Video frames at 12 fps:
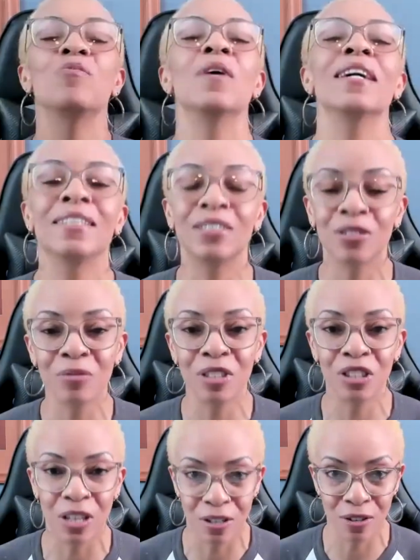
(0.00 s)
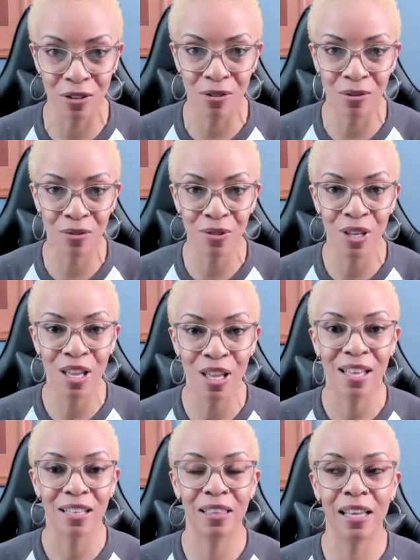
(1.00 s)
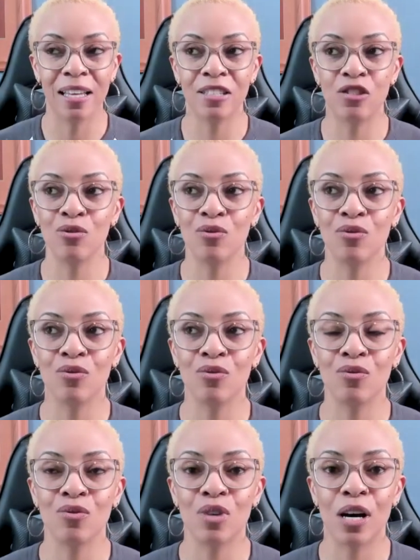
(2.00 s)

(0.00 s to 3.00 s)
ways to reach our goals than to